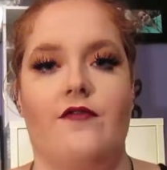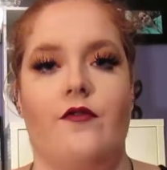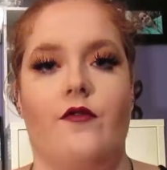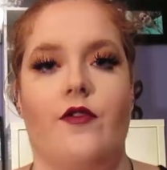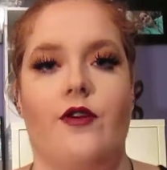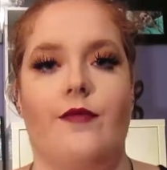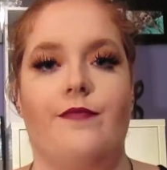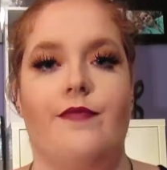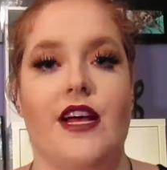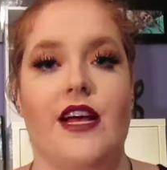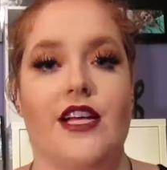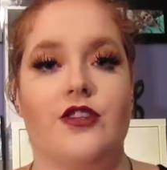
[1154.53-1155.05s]

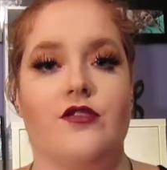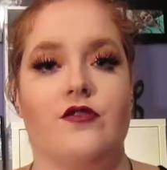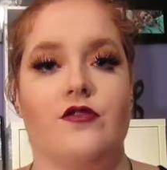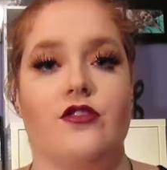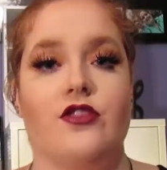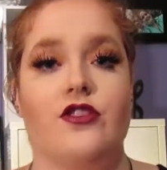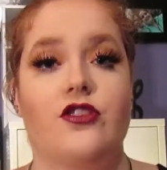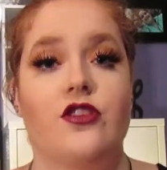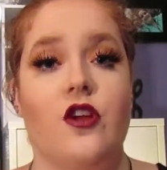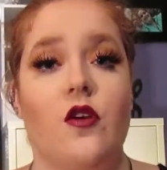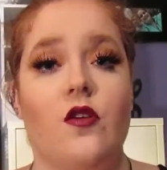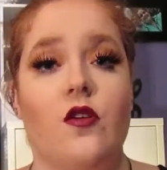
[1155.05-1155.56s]
for best
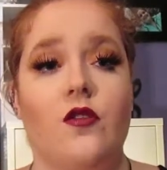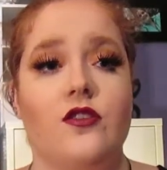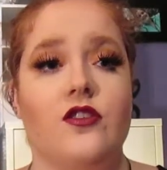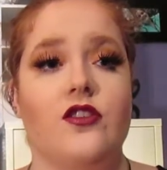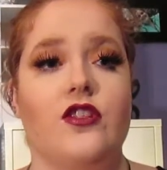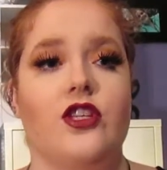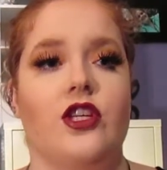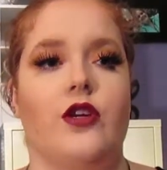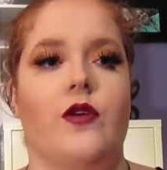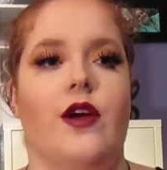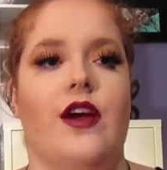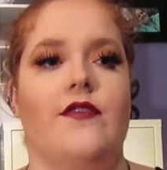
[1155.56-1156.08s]

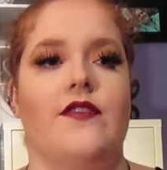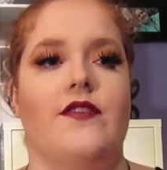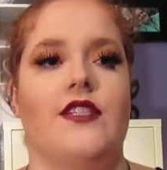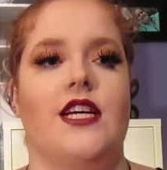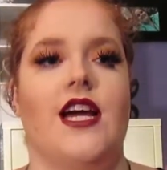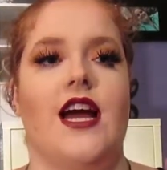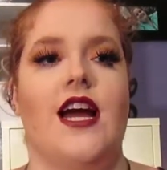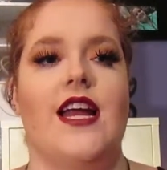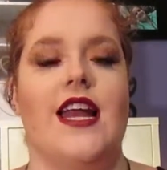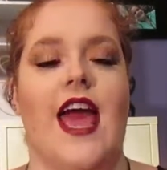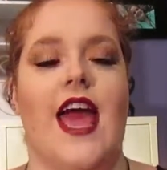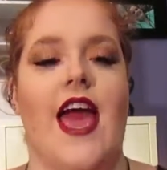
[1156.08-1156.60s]
results you have to
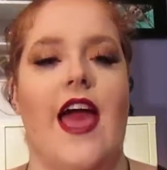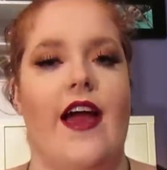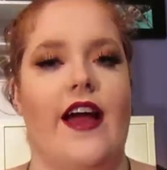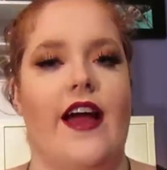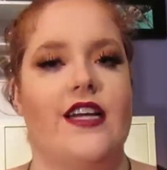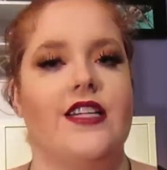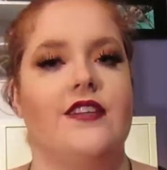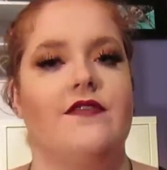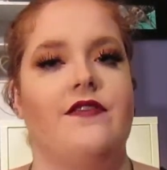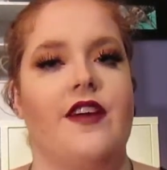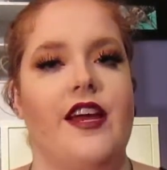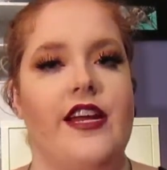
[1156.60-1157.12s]
kind of
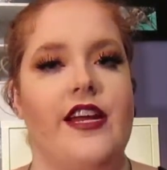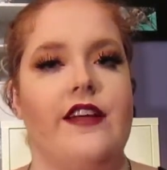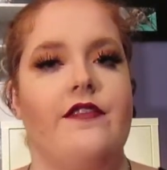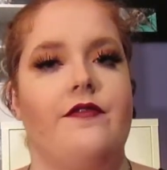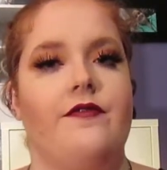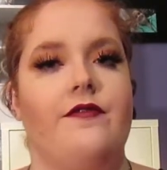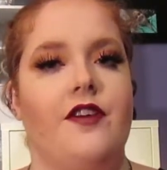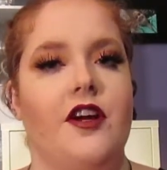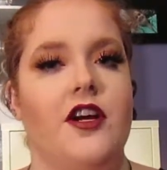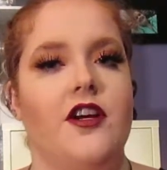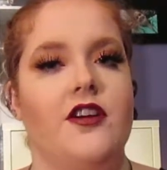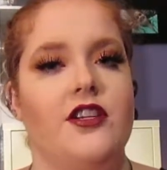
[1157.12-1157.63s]
activate it
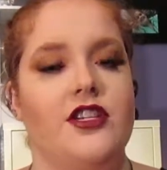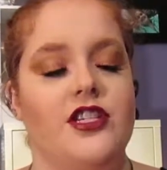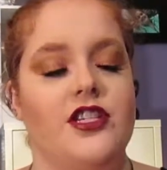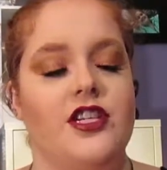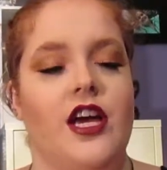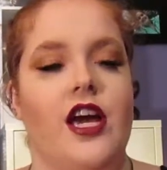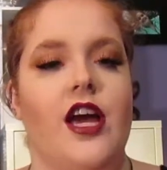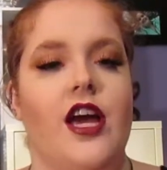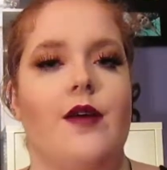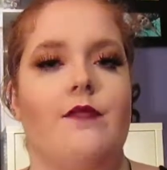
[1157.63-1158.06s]
first